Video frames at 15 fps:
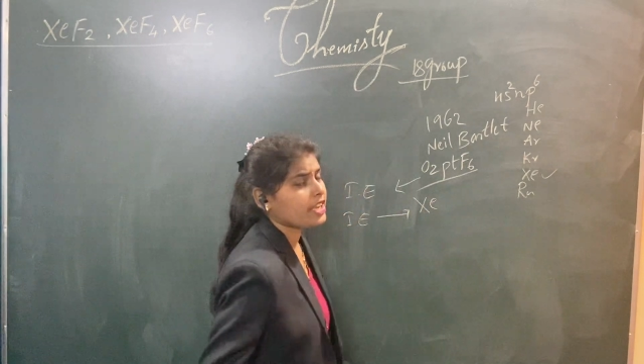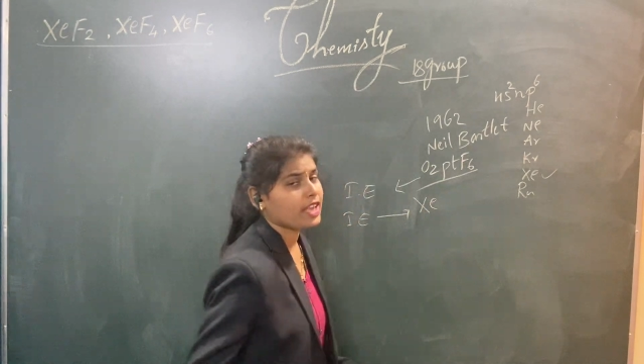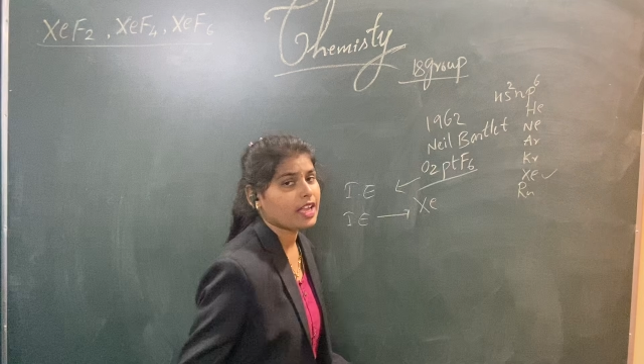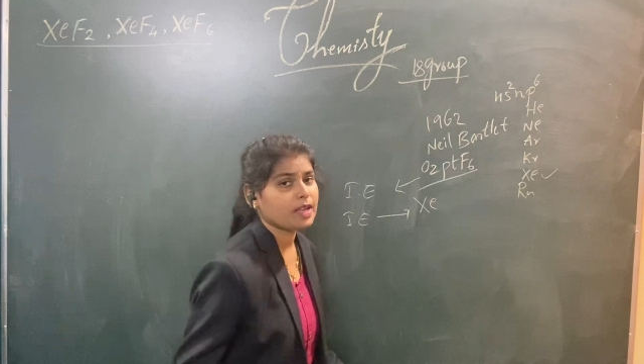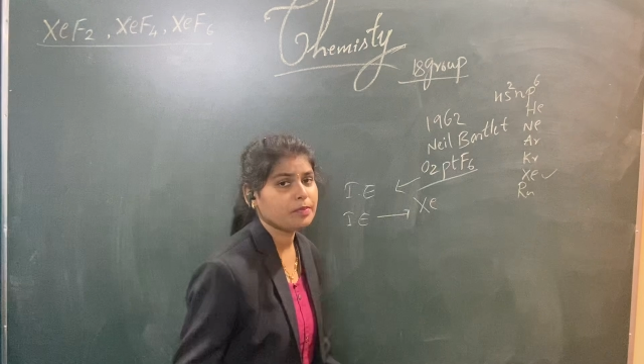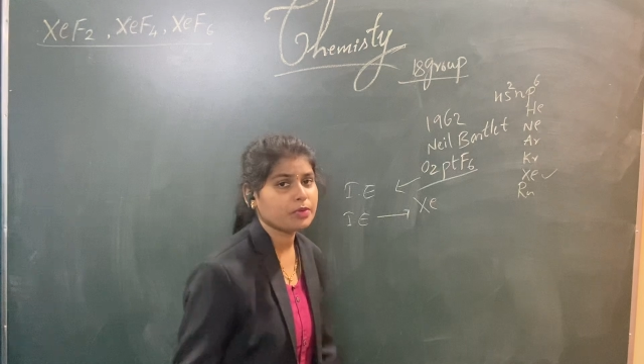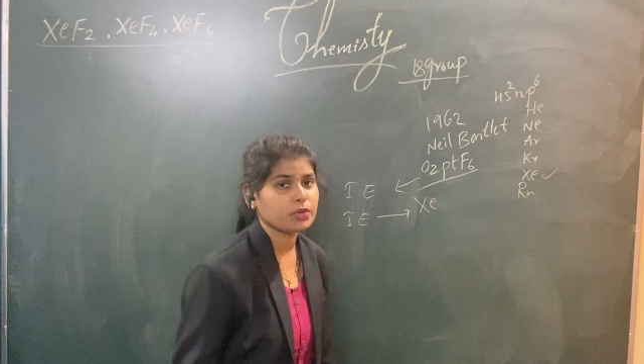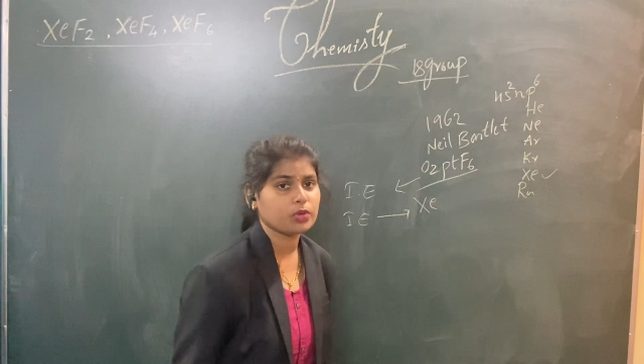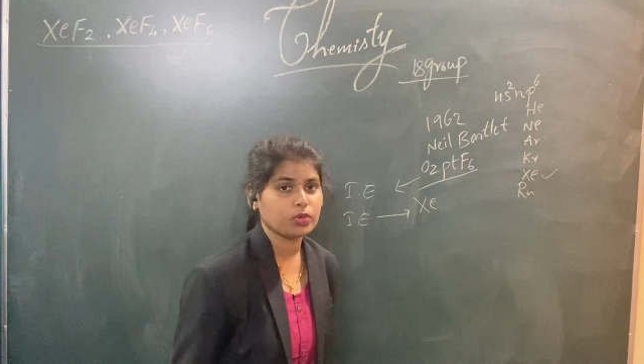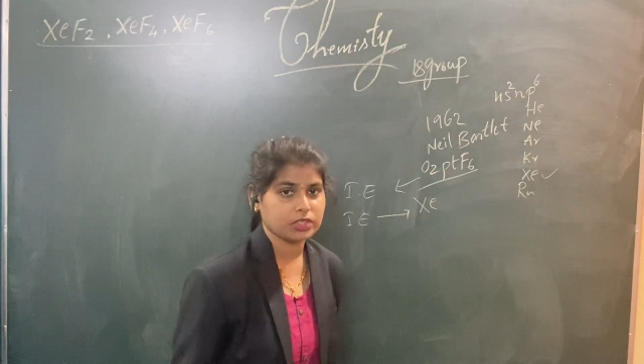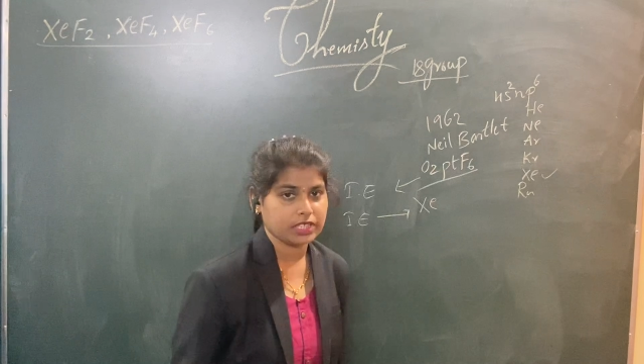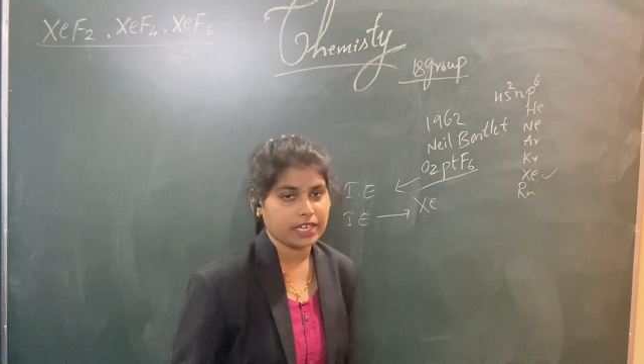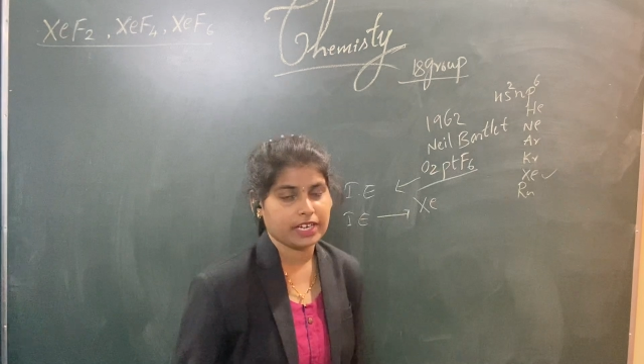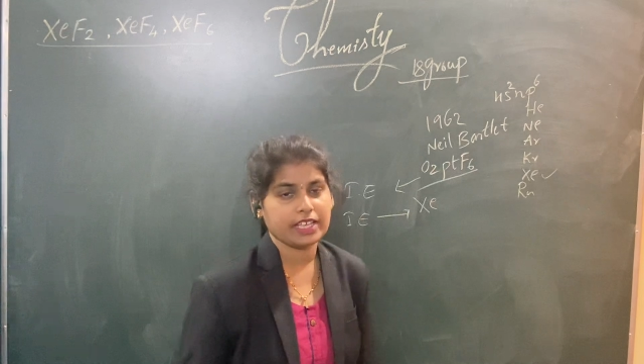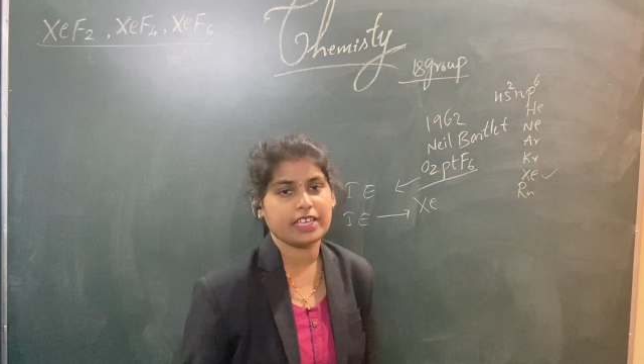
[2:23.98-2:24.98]
came to know
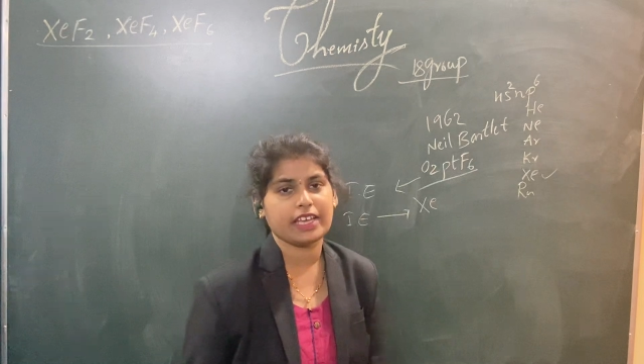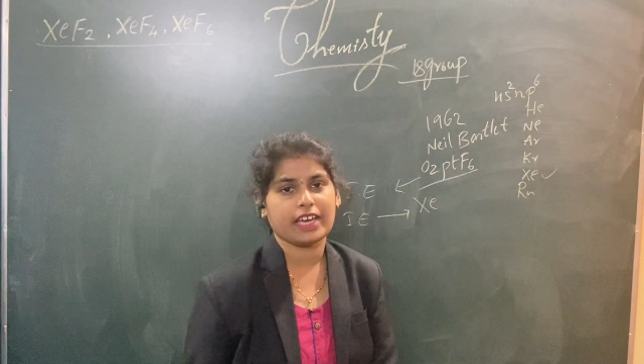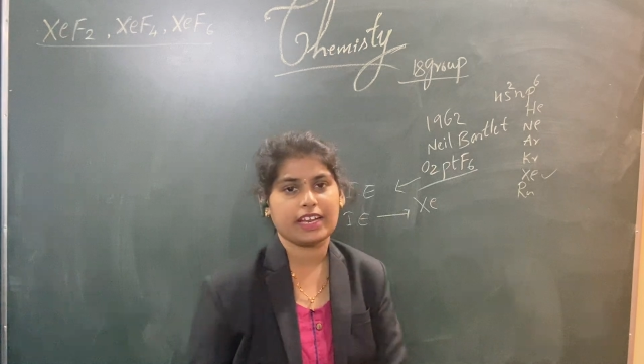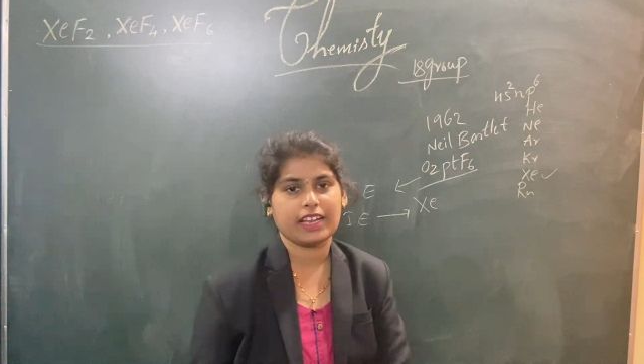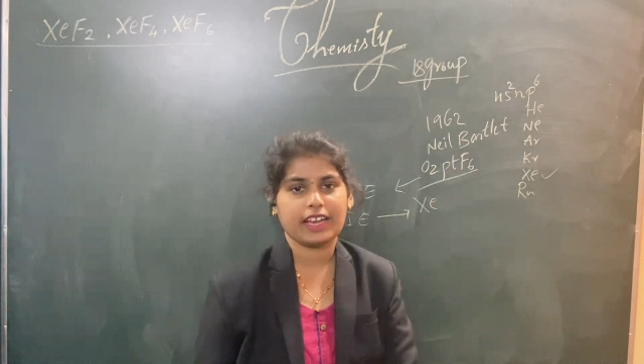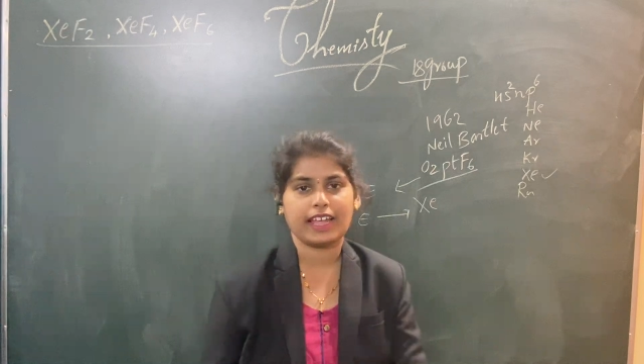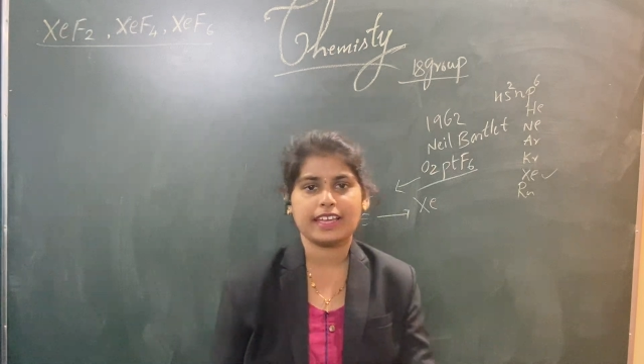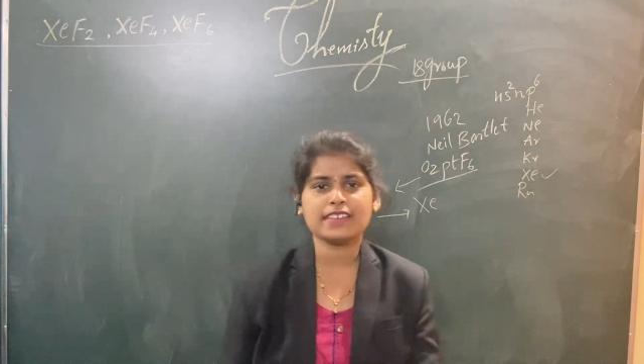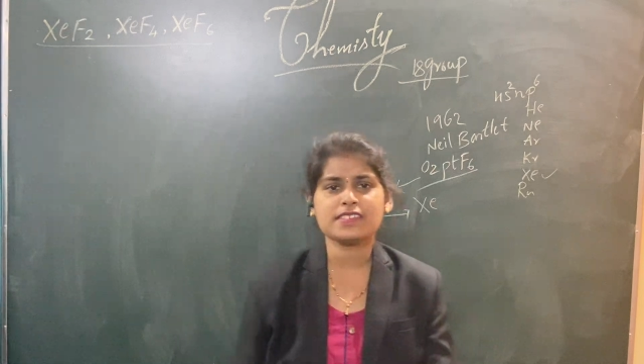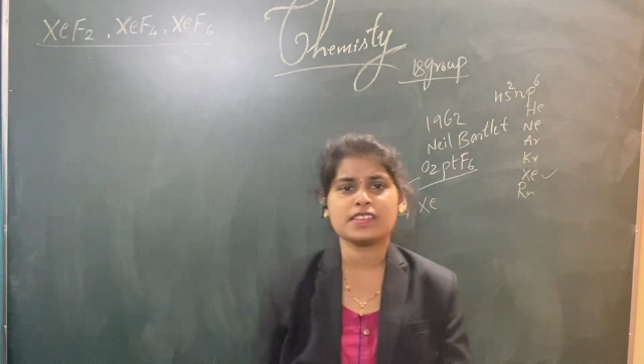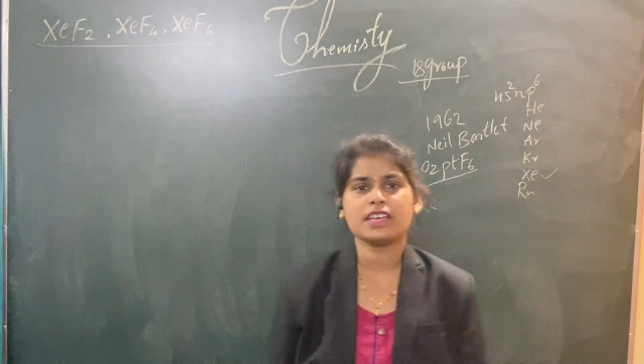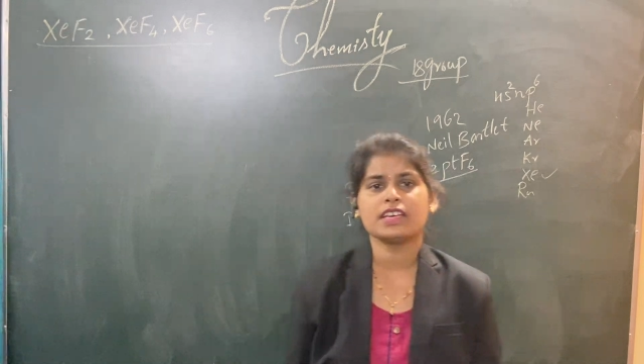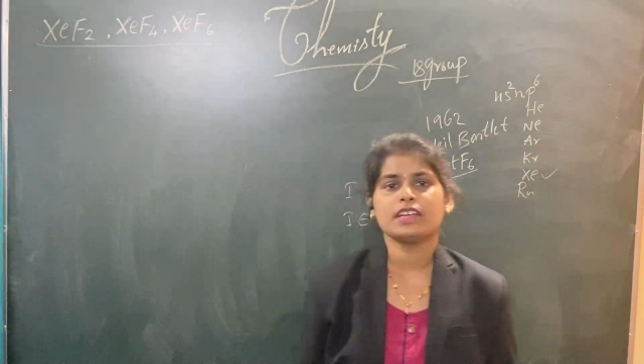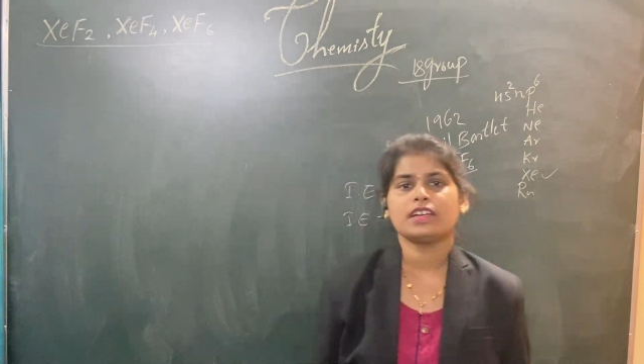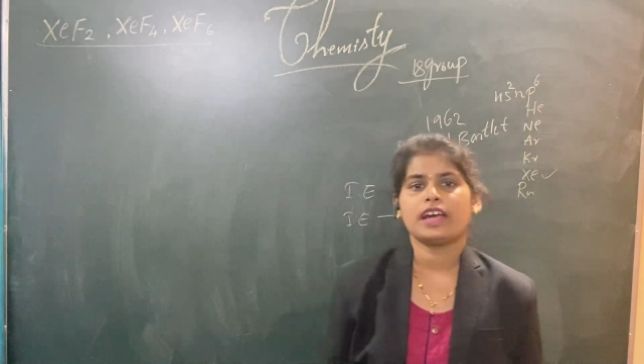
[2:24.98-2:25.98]
that, he analyzed
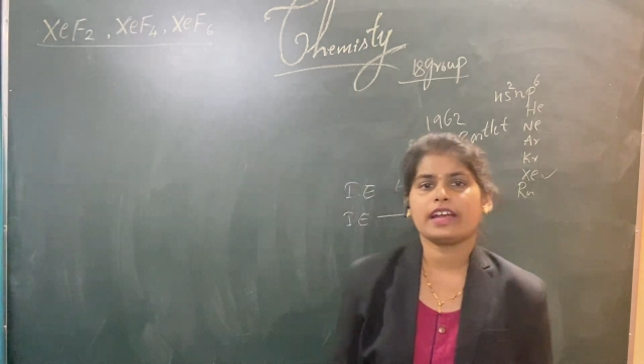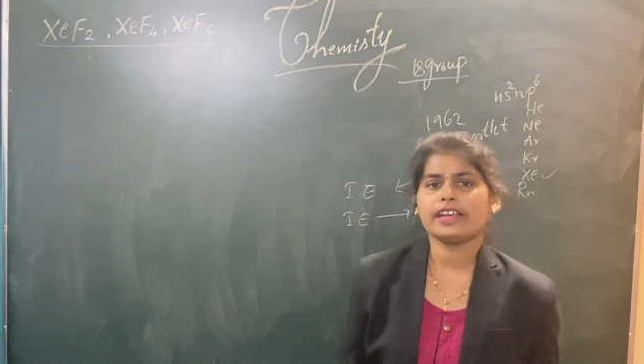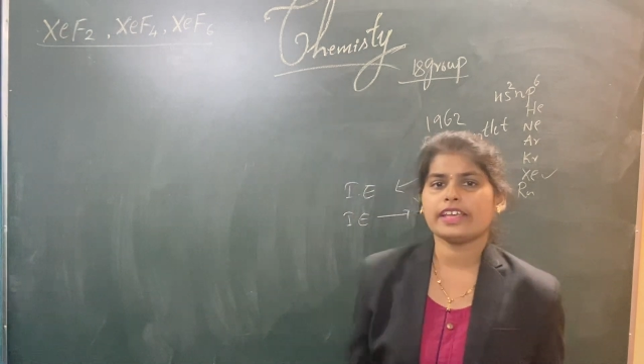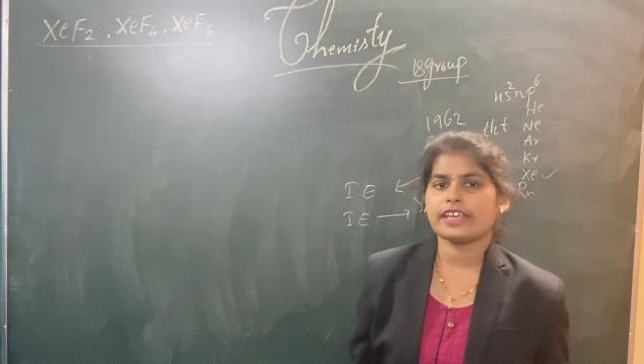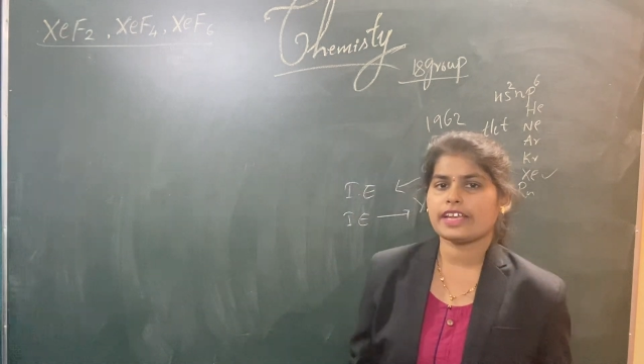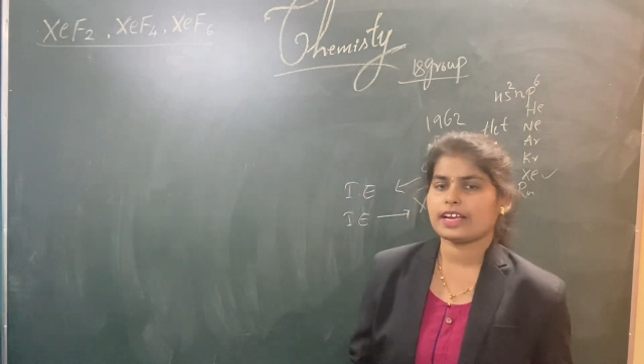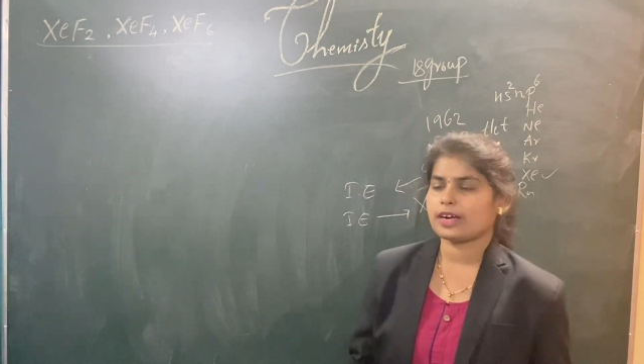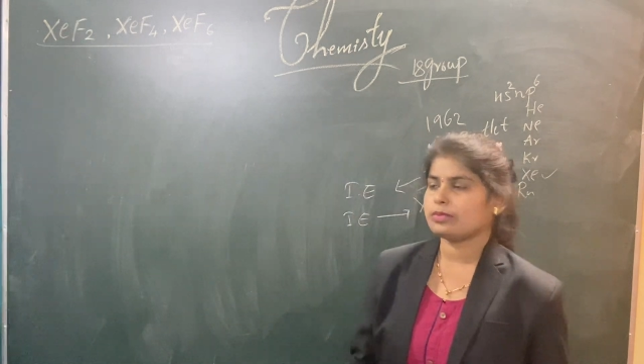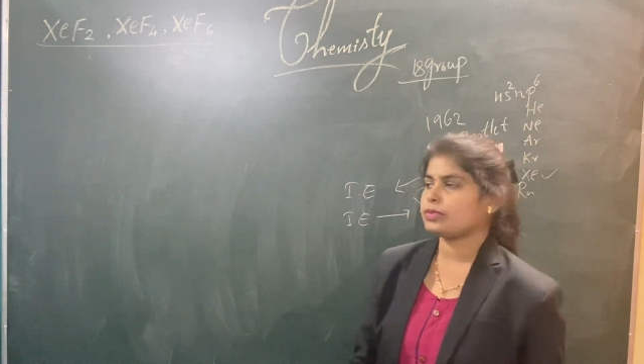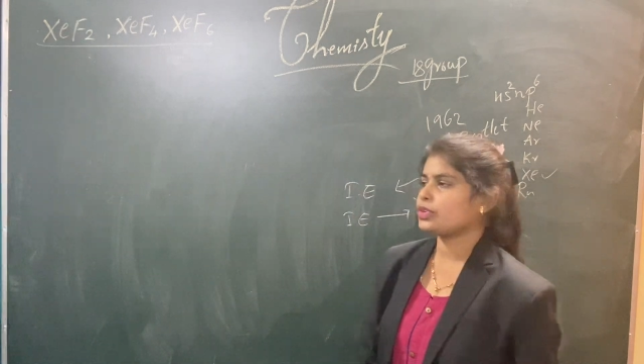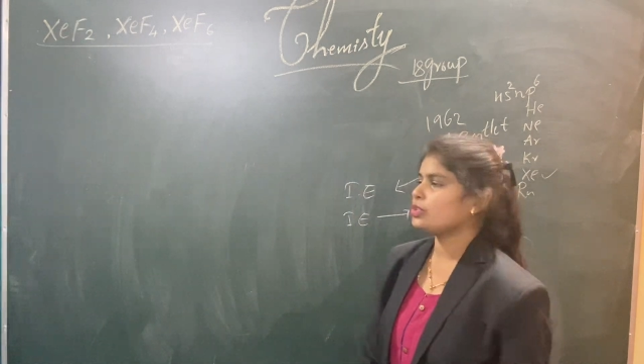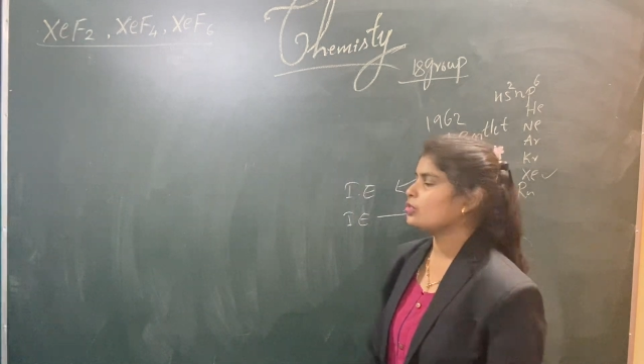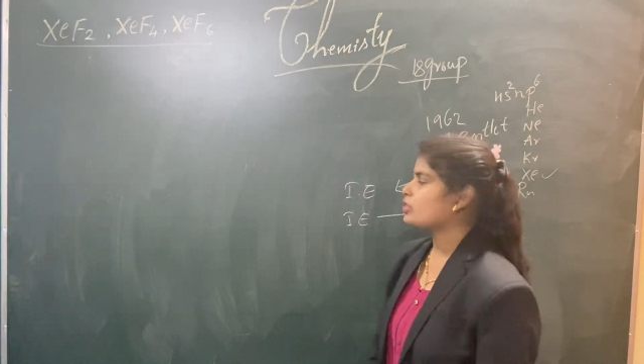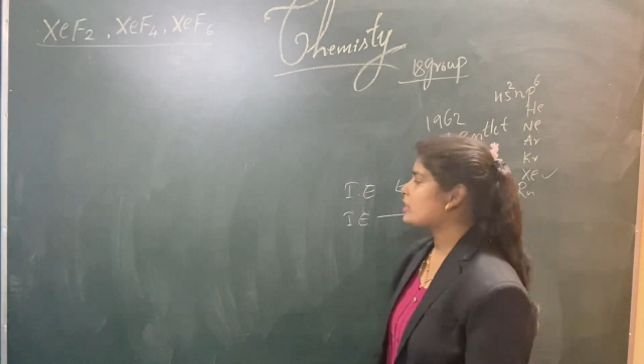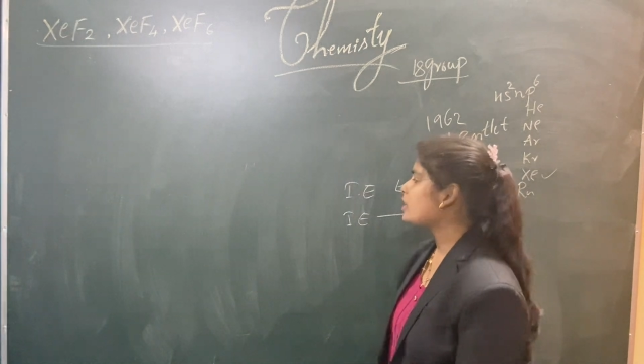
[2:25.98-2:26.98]
and he come to
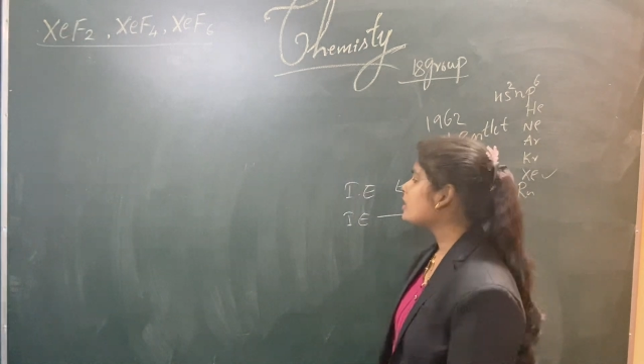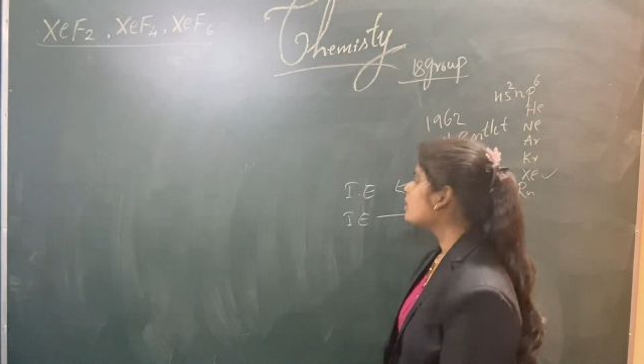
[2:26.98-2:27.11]
know that